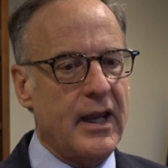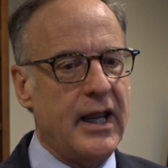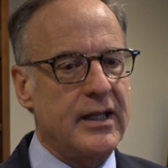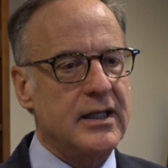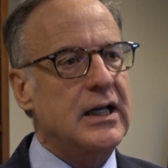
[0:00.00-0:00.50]

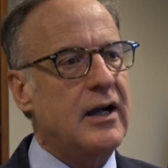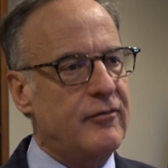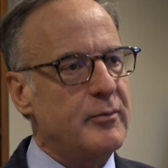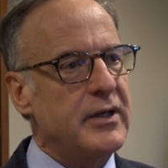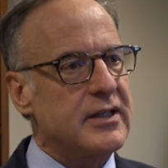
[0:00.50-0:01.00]
and the
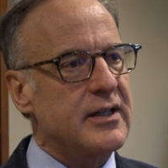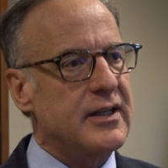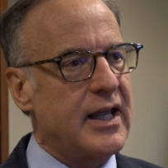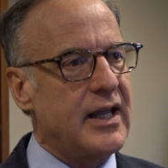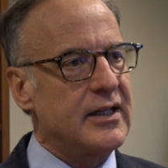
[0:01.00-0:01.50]

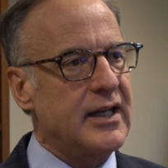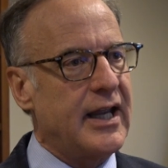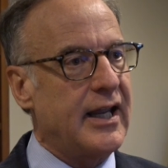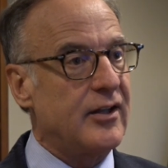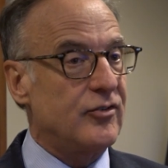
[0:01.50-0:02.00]
government then
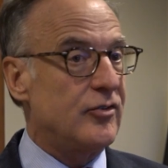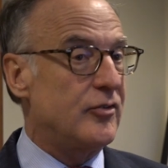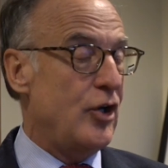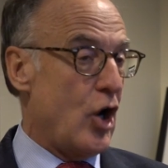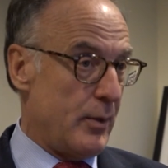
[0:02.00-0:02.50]
has
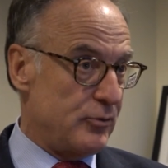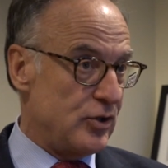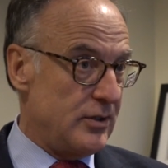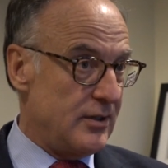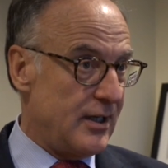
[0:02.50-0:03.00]
the option.